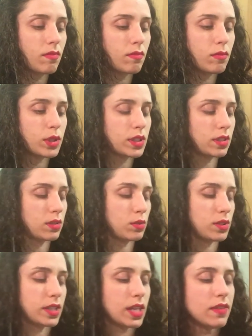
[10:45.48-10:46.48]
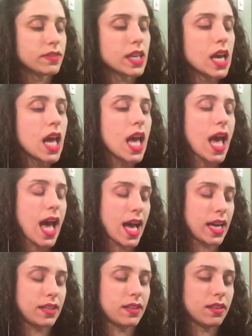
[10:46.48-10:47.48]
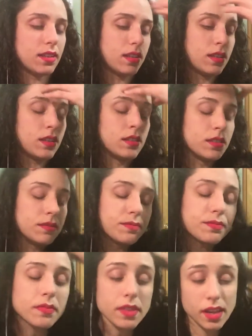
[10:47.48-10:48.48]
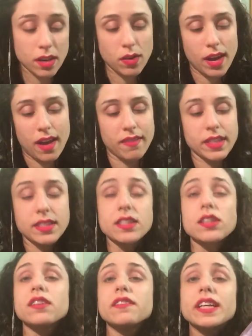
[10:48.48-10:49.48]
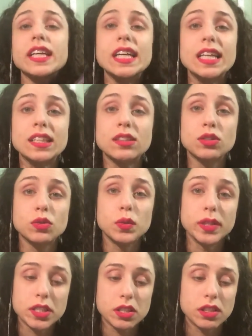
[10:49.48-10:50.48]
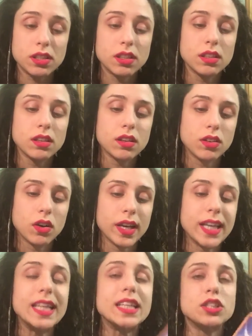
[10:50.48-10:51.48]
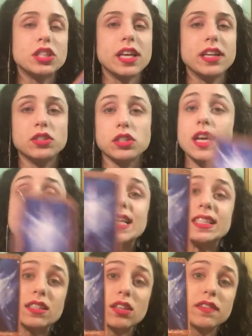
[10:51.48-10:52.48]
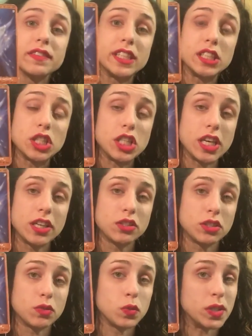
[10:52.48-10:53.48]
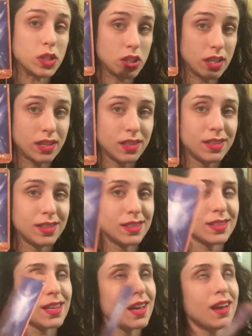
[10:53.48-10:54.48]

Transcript: Pointing towards the left. And then you have the Singer of Initiation, Singer of Initiation, which is